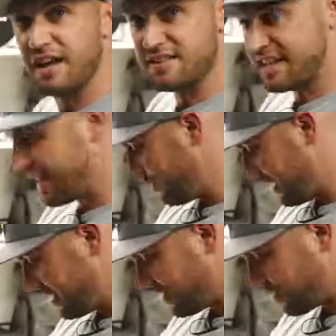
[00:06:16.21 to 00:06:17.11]
down
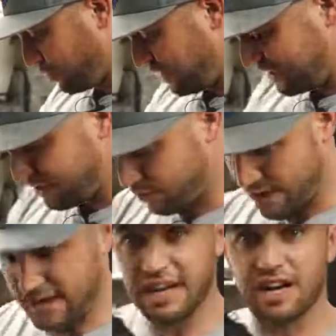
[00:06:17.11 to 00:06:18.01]
at the screen
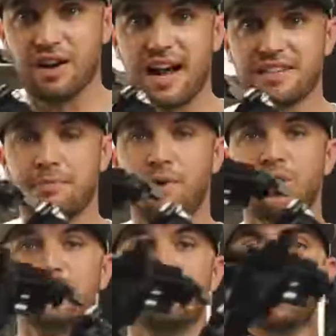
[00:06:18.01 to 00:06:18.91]
right here, as
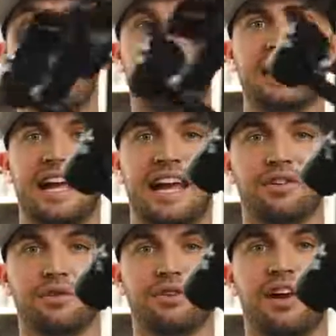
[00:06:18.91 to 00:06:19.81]
opposed to having
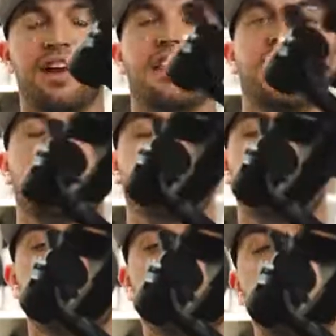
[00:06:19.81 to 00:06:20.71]
handles that are
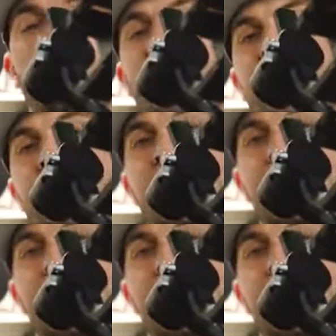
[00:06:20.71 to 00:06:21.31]
super wide